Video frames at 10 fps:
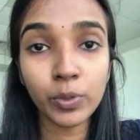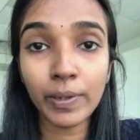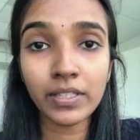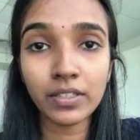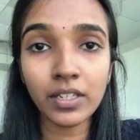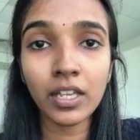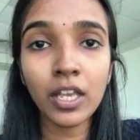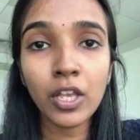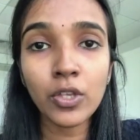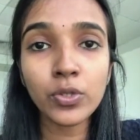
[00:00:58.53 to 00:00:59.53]
question,
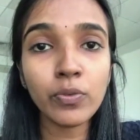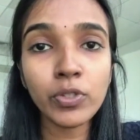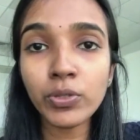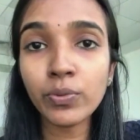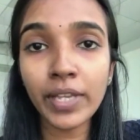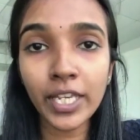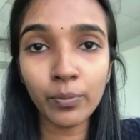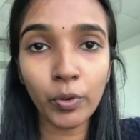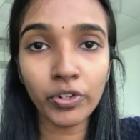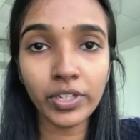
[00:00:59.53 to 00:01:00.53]
so which is very
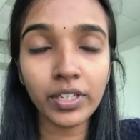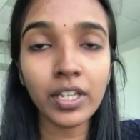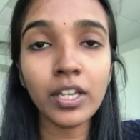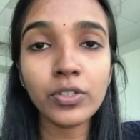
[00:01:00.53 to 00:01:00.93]
important.